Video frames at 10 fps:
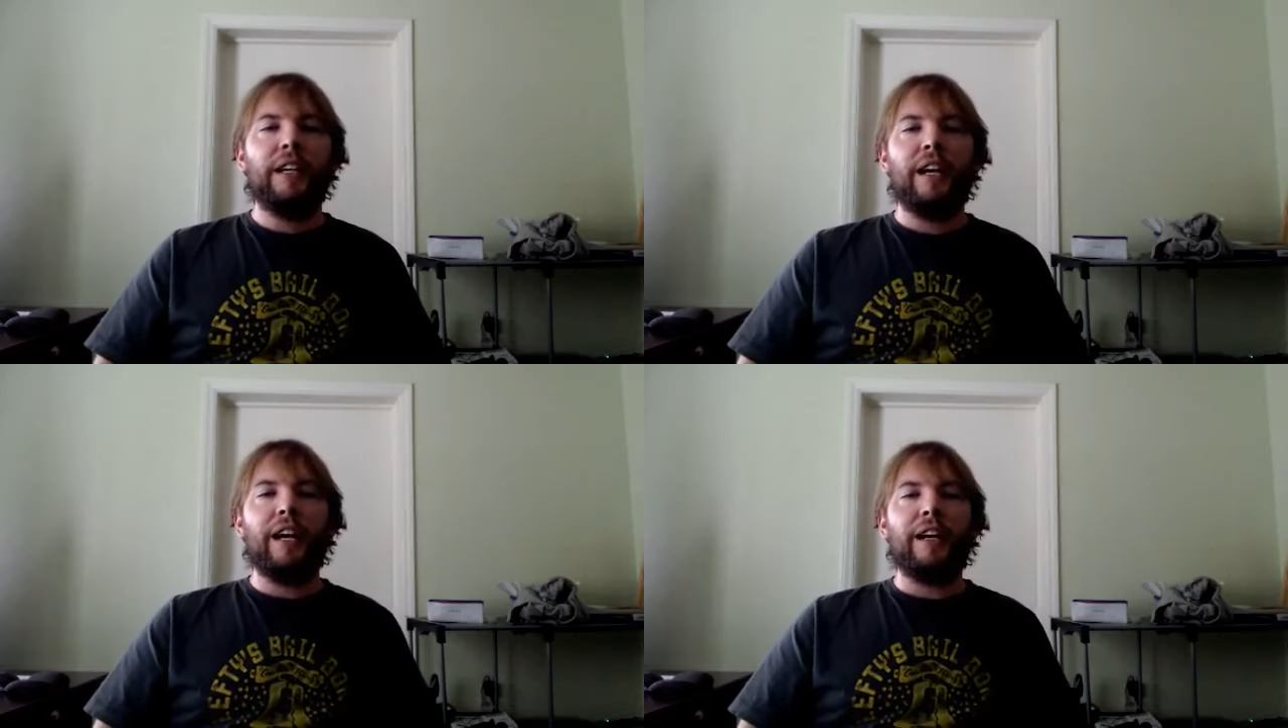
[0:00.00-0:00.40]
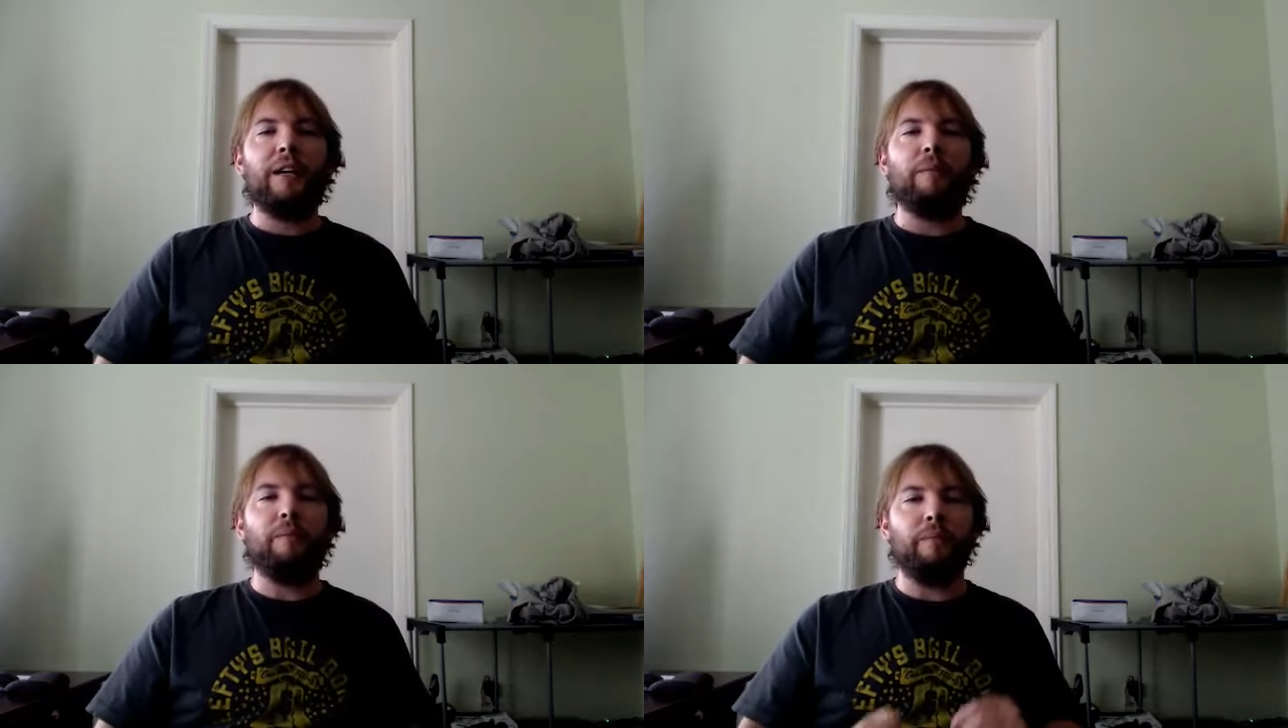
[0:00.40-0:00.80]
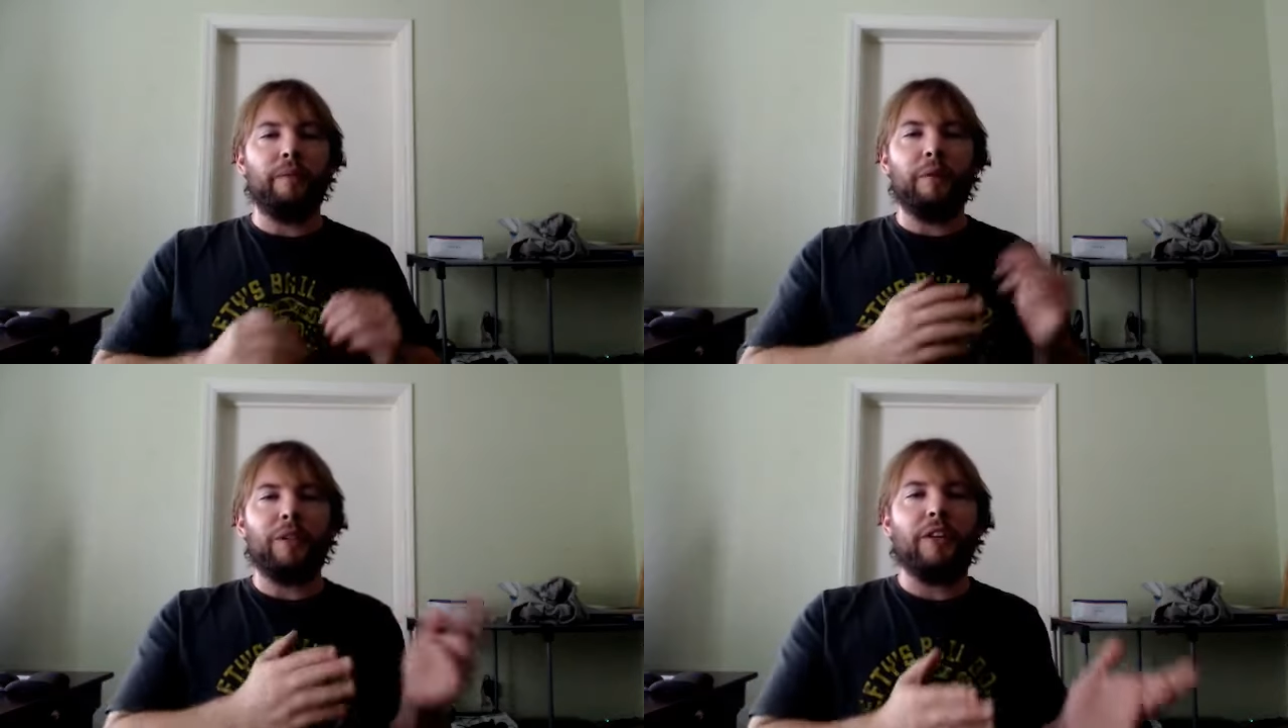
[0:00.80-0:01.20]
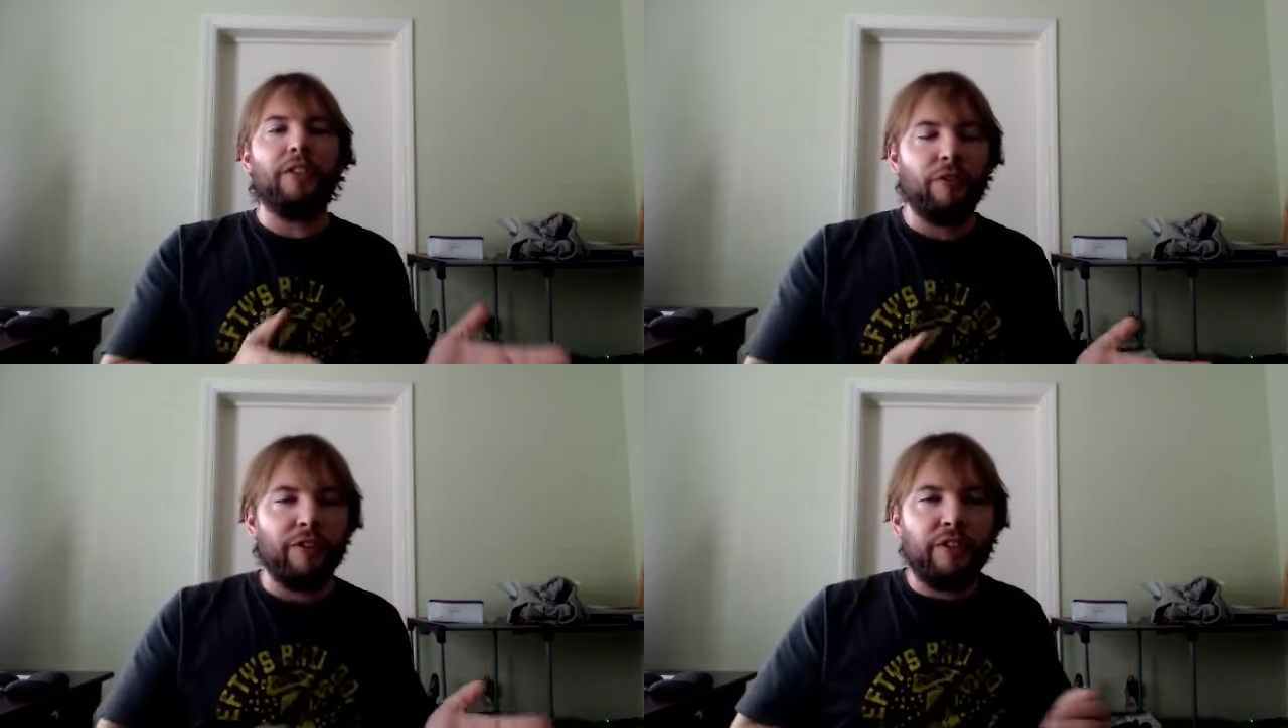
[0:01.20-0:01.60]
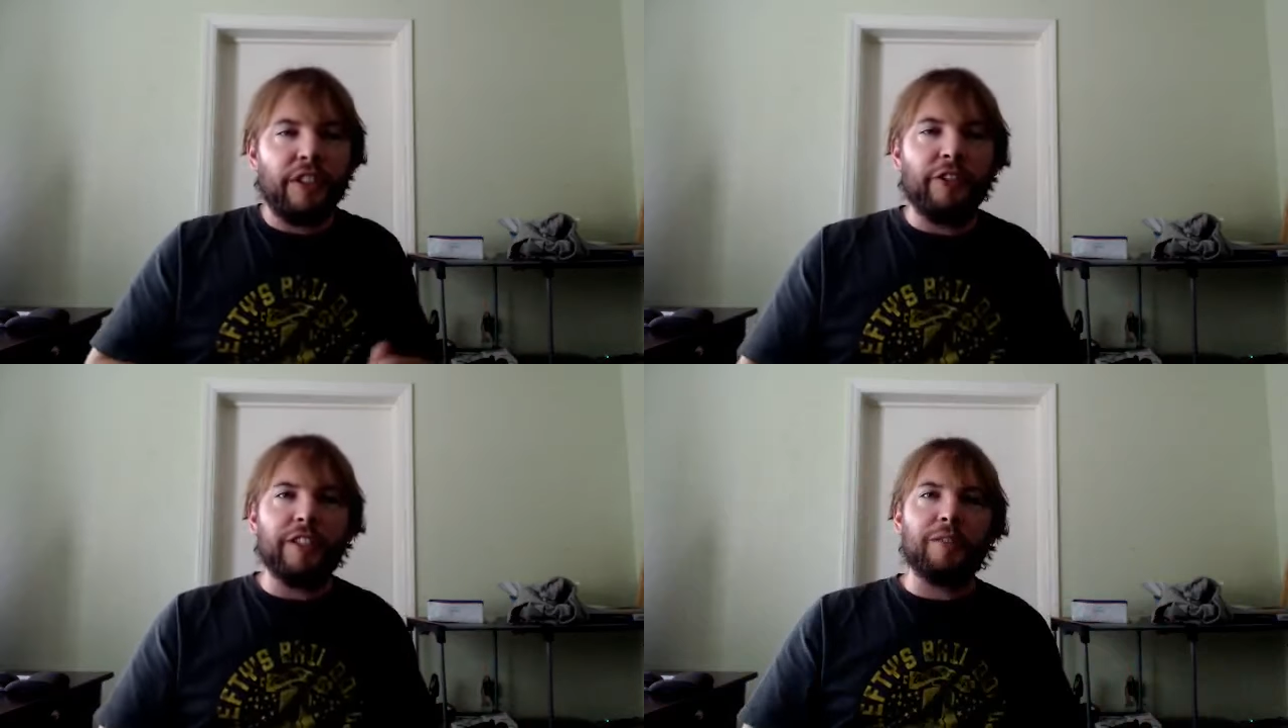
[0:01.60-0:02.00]
People often refer
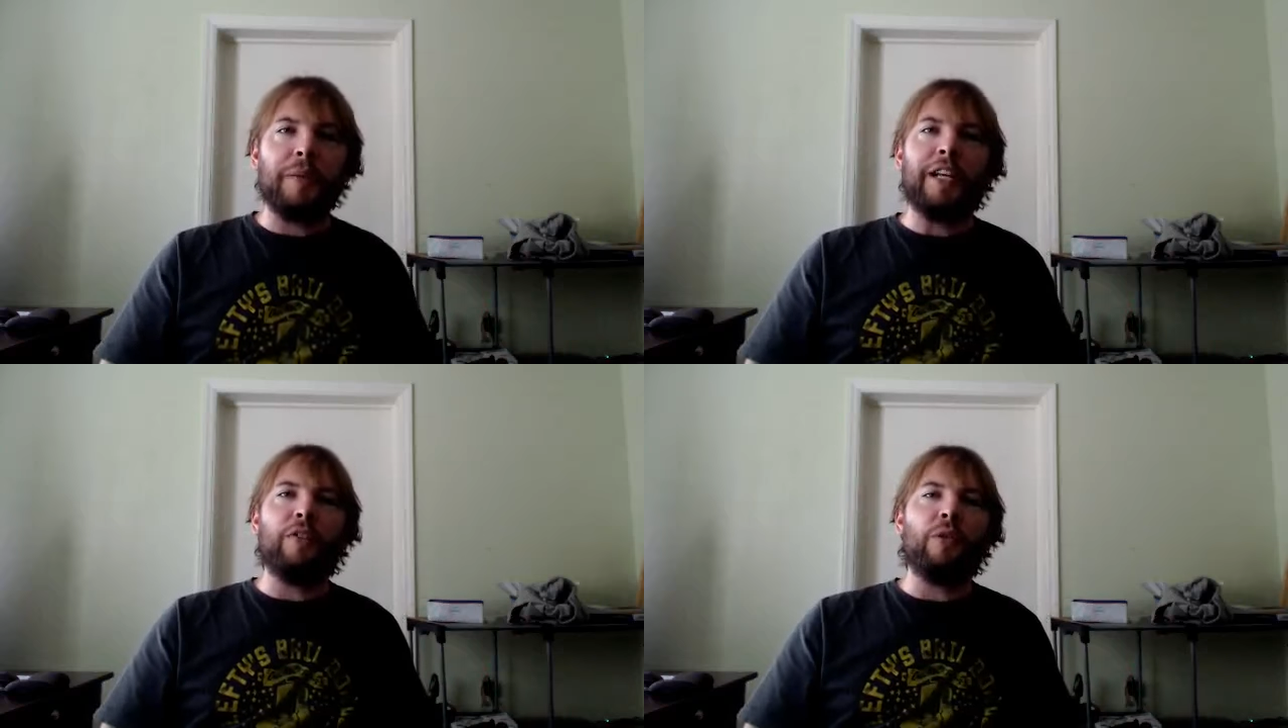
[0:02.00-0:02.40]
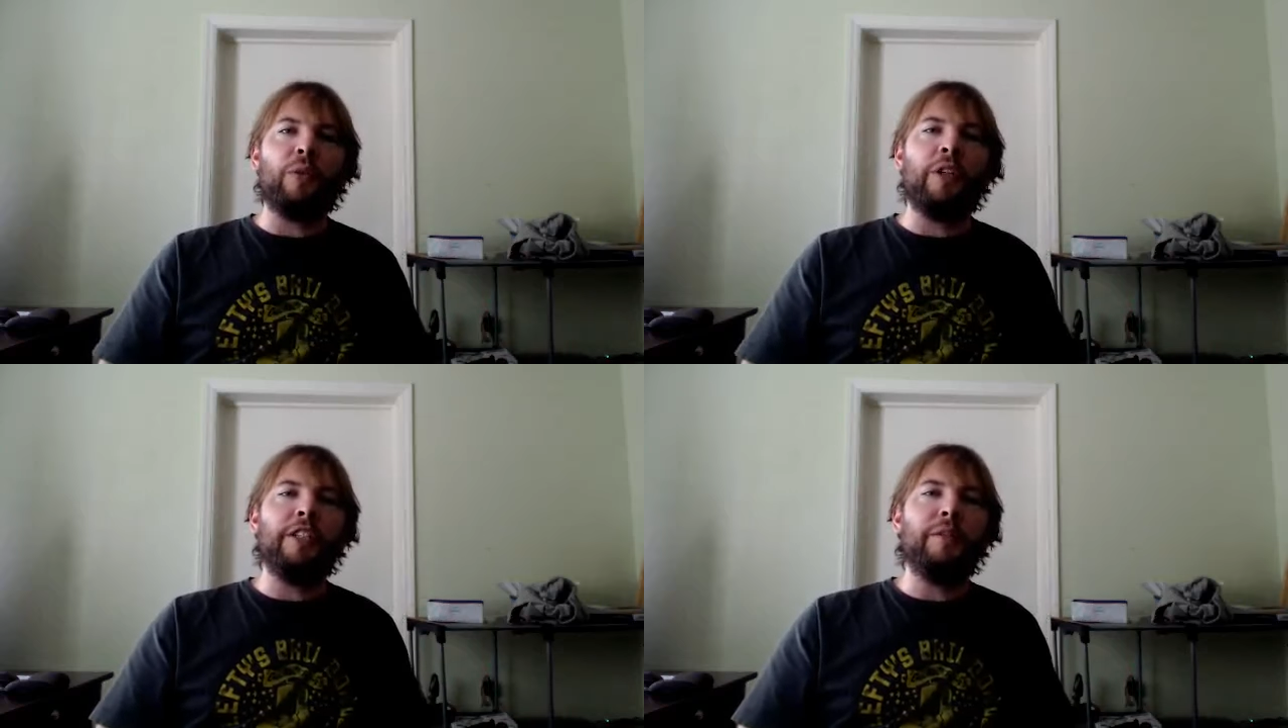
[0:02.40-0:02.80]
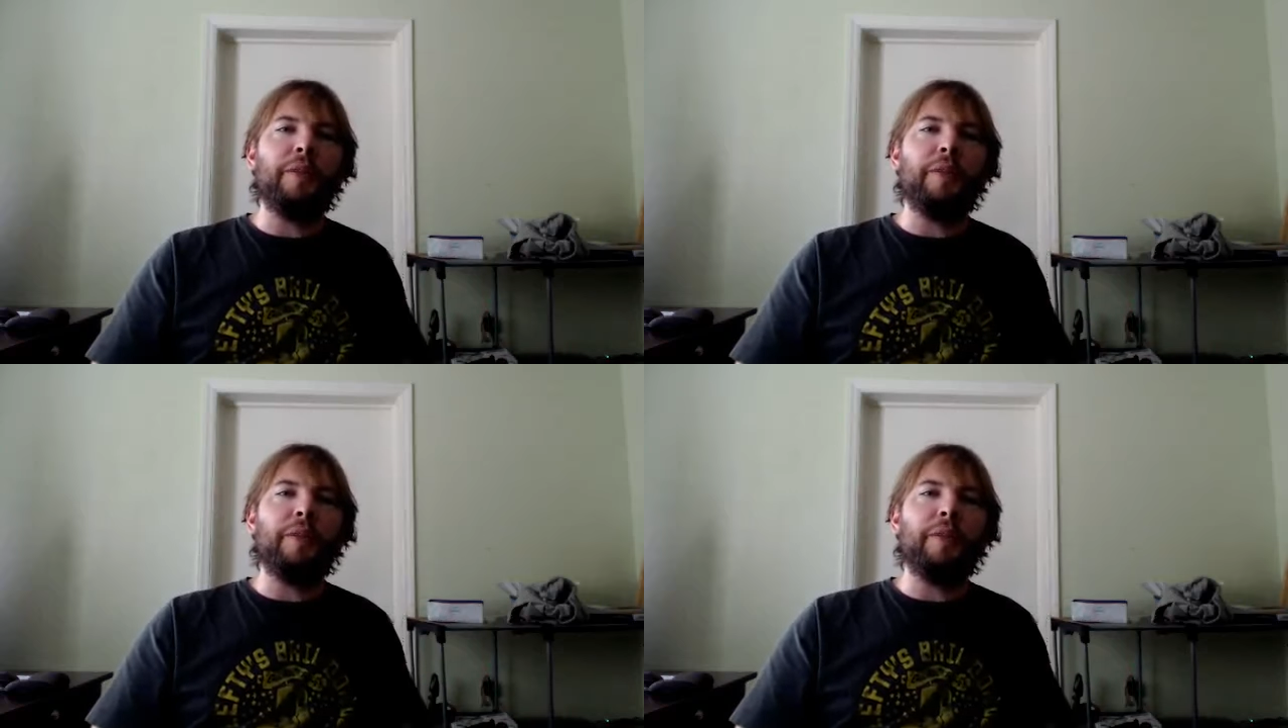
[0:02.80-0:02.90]
to it as mining rewards,